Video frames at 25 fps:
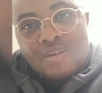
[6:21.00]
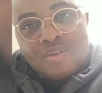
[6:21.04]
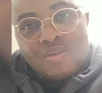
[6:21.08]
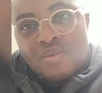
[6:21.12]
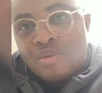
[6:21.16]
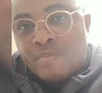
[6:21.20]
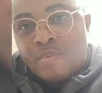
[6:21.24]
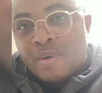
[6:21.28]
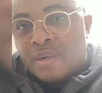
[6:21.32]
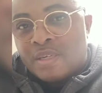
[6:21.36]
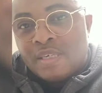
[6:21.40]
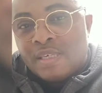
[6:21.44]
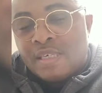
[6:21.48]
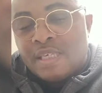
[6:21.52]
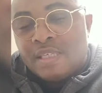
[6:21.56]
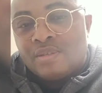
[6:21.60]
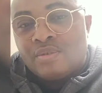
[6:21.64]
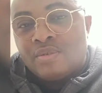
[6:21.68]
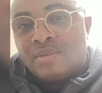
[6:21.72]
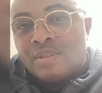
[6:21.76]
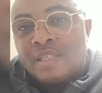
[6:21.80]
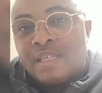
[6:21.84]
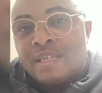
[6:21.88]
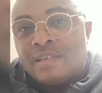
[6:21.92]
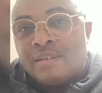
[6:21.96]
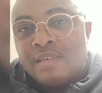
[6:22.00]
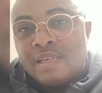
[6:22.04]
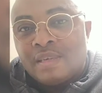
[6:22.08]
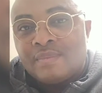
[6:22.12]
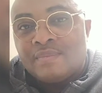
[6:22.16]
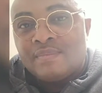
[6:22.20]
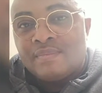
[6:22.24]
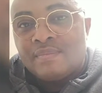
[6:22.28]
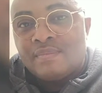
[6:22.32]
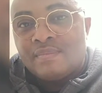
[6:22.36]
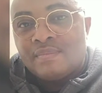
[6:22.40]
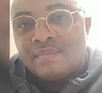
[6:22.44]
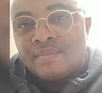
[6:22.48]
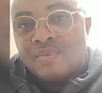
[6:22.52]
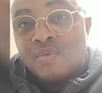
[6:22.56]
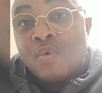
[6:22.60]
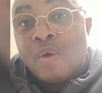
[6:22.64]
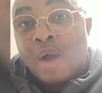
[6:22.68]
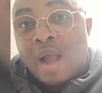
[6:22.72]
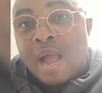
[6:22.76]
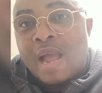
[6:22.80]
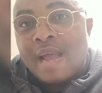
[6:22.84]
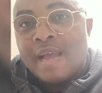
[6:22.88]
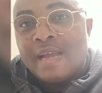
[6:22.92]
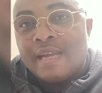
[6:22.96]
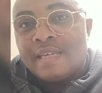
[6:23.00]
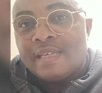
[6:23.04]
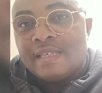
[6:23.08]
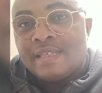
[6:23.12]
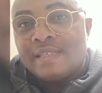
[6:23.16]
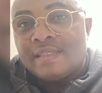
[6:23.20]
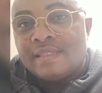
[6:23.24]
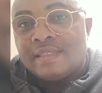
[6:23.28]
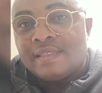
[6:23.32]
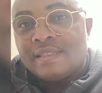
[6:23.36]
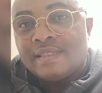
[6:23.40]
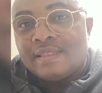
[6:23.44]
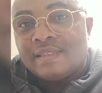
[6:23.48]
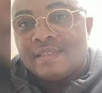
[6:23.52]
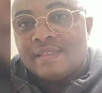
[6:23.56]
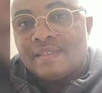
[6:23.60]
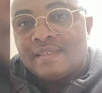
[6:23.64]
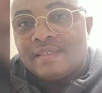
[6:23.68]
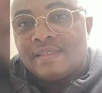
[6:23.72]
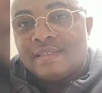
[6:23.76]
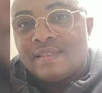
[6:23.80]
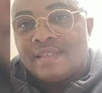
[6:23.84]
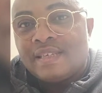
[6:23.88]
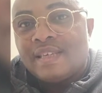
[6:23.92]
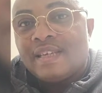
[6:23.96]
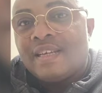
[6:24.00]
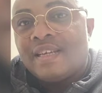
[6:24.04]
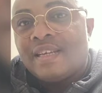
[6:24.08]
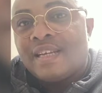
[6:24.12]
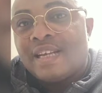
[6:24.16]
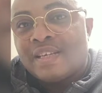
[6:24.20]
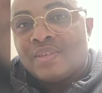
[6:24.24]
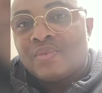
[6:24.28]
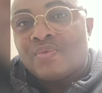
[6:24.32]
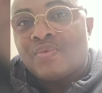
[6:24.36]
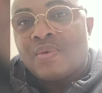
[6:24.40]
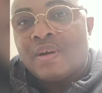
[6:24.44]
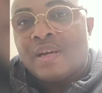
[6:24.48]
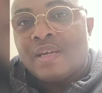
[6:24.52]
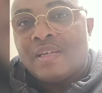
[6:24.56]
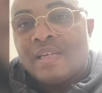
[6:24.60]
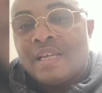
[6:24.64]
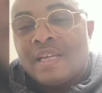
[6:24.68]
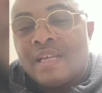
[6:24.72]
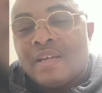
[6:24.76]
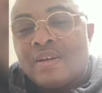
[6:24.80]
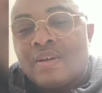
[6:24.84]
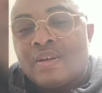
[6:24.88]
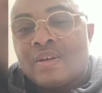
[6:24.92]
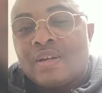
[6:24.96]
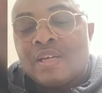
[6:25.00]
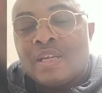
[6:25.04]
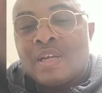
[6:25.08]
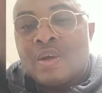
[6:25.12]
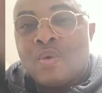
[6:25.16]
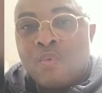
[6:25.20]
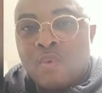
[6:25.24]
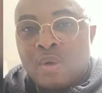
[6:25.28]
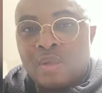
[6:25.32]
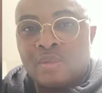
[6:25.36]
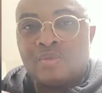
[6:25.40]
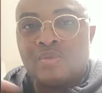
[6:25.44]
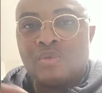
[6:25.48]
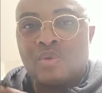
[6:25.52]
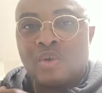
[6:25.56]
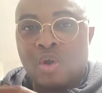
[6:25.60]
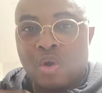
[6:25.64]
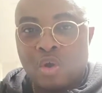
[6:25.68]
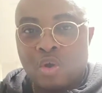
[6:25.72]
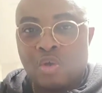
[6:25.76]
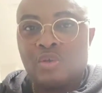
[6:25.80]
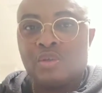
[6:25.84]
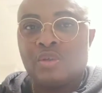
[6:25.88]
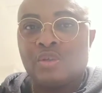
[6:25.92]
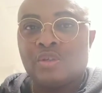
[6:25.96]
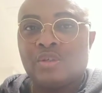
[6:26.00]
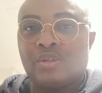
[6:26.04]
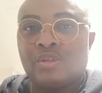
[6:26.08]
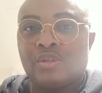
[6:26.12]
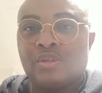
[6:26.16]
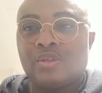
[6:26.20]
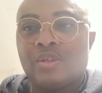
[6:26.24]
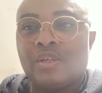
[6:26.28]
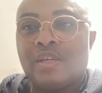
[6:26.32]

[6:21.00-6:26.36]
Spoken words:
Nobody needs to tell them why. That's why they want to cause.